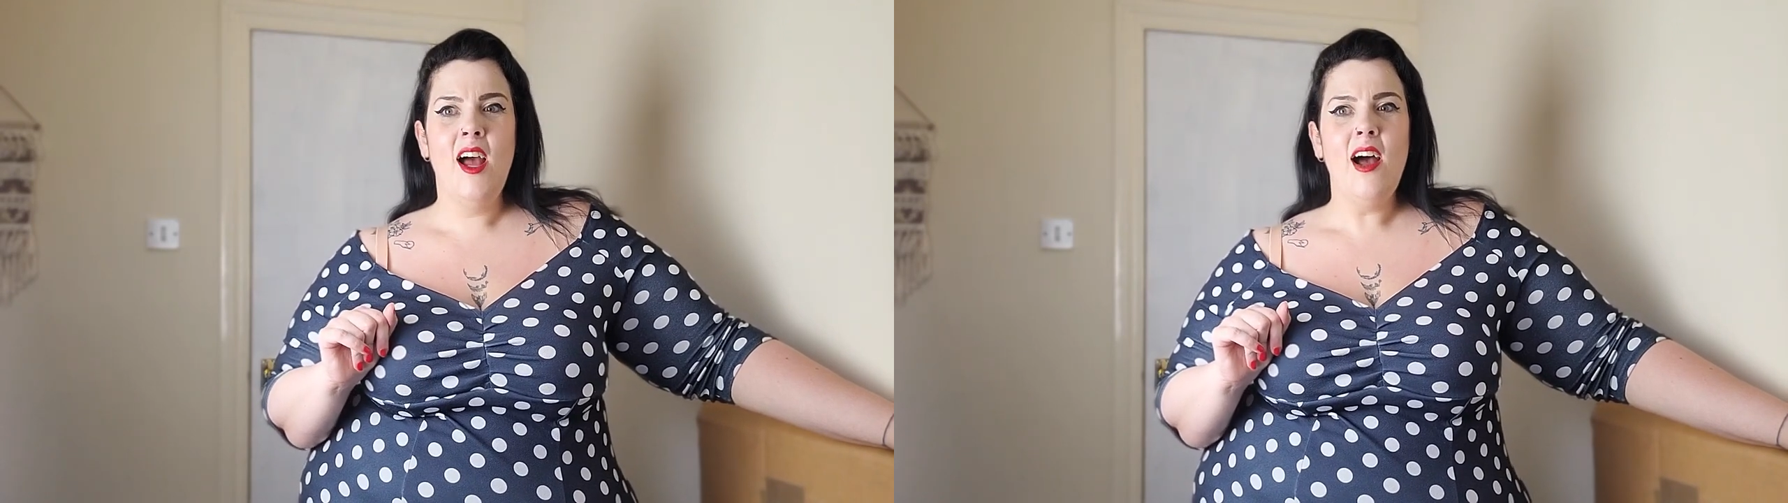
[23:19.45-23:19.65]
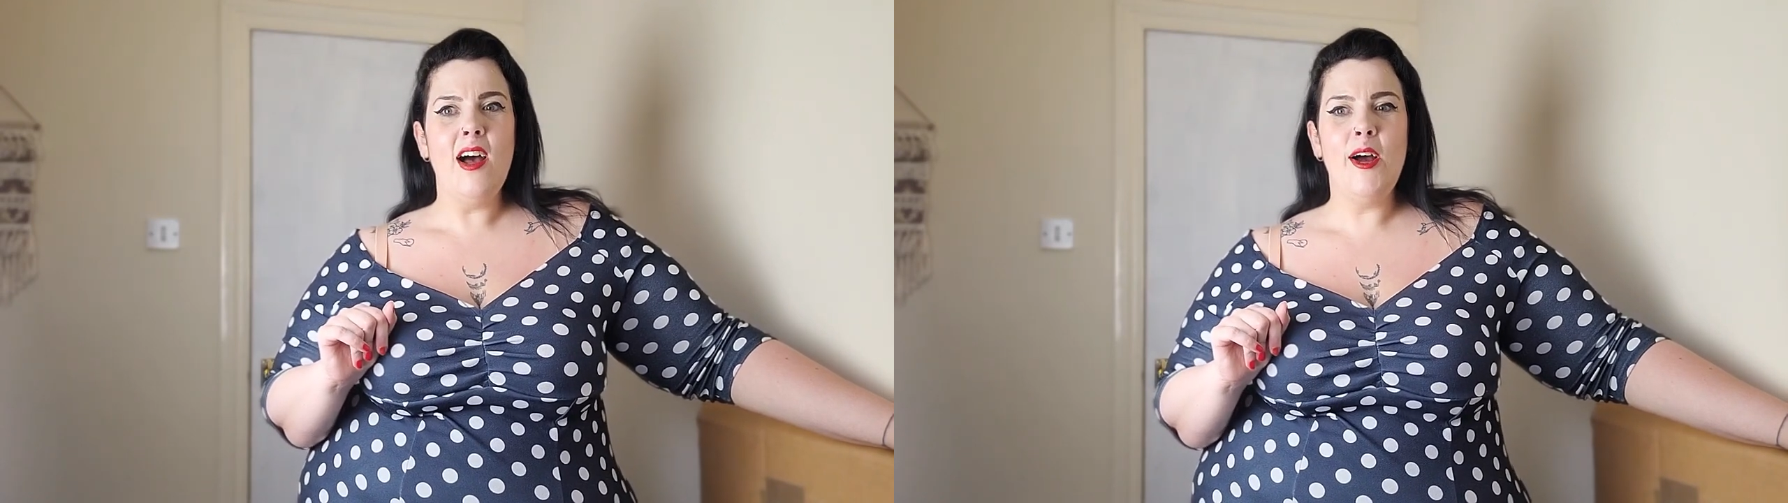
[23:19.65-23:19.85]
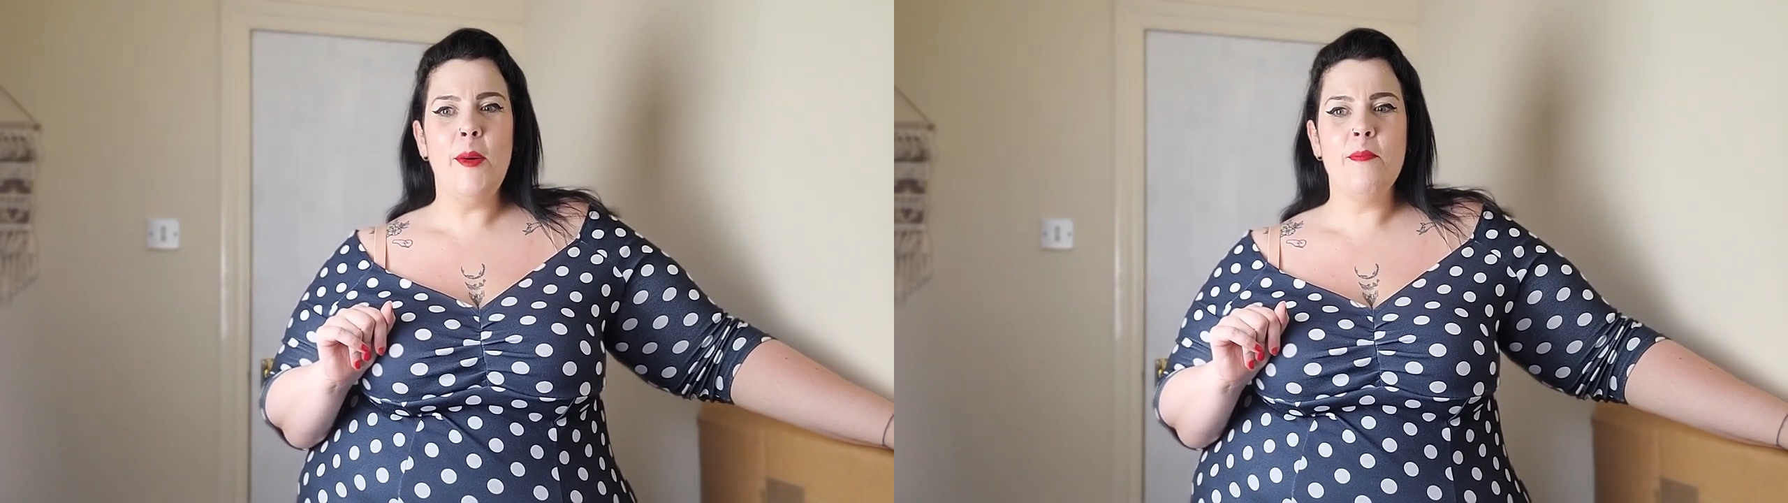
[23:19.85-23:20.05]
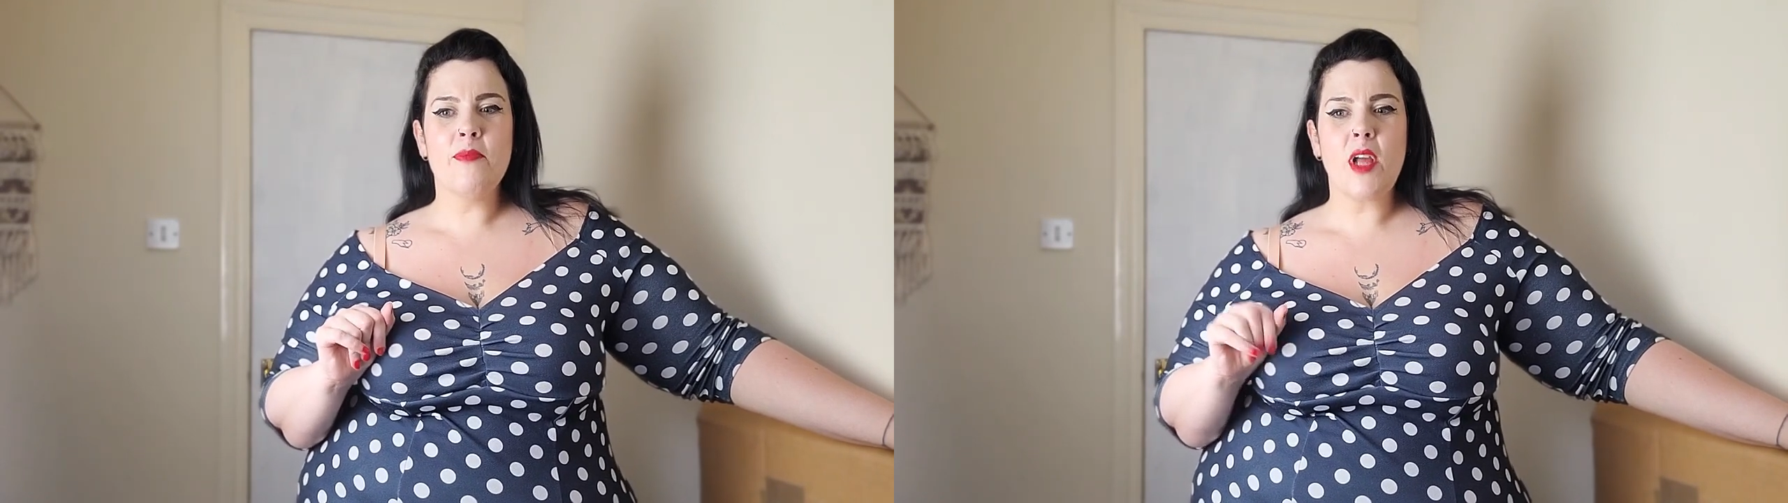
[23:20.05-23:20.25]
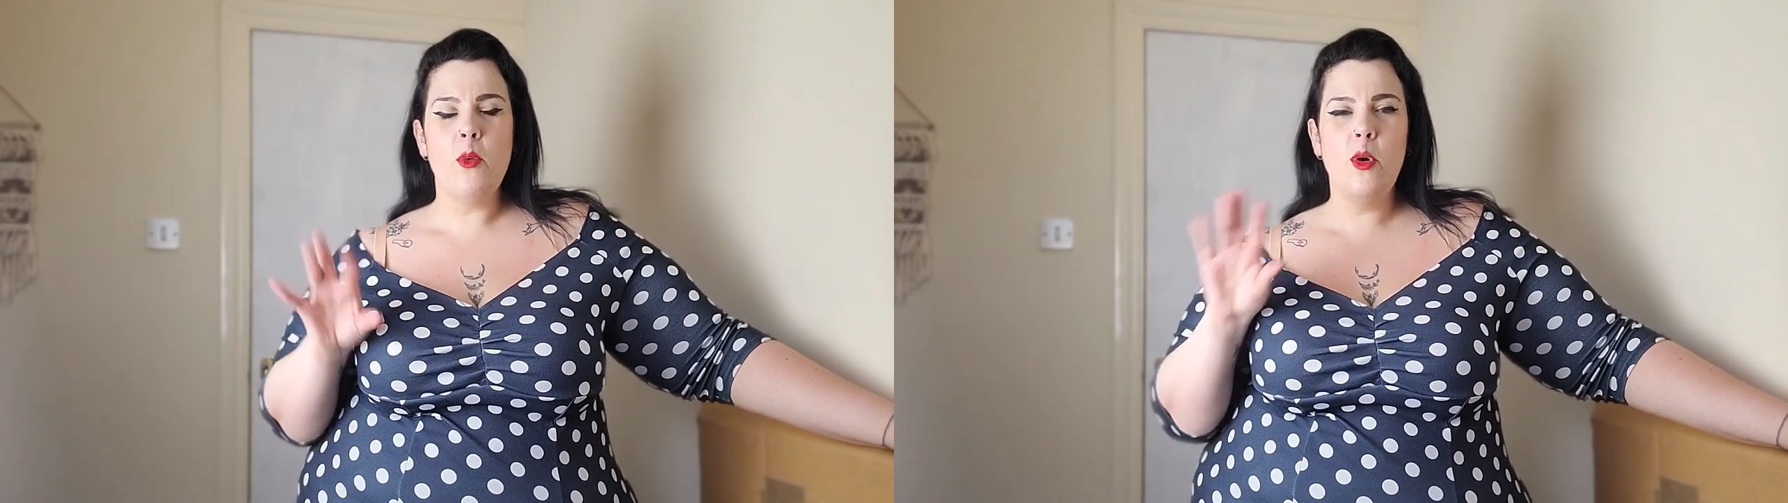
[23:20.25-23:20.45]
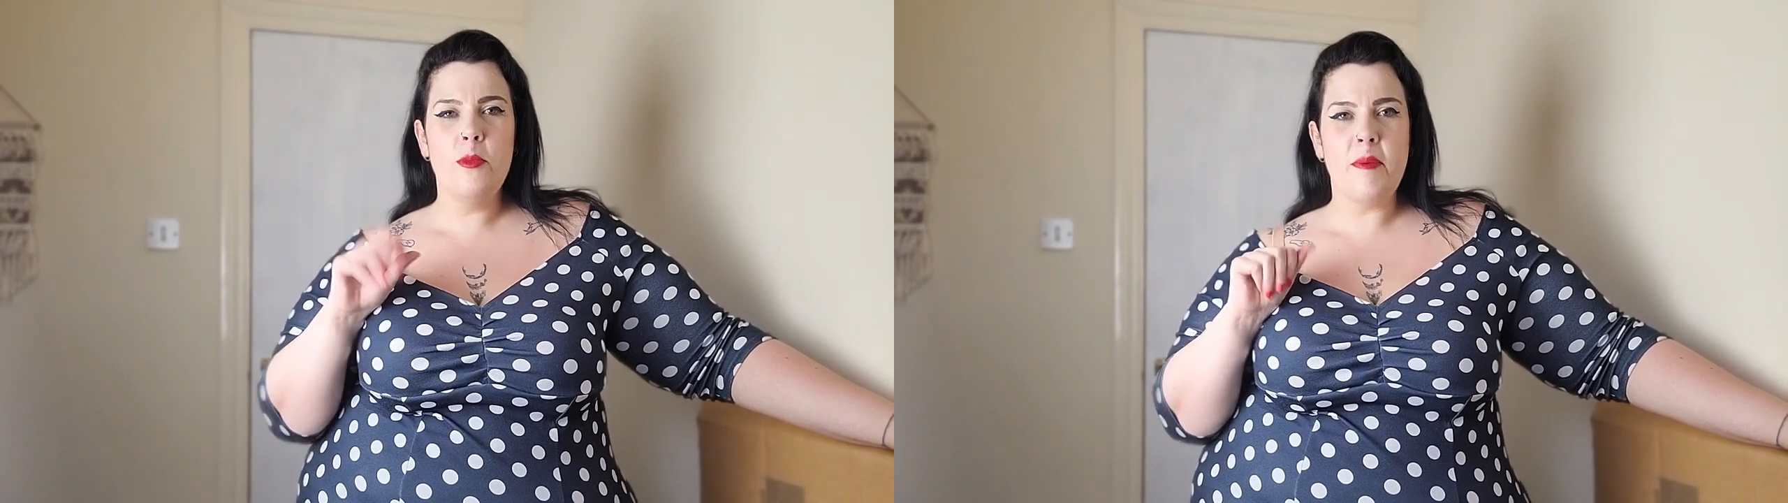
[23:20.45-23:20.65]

Um, I will be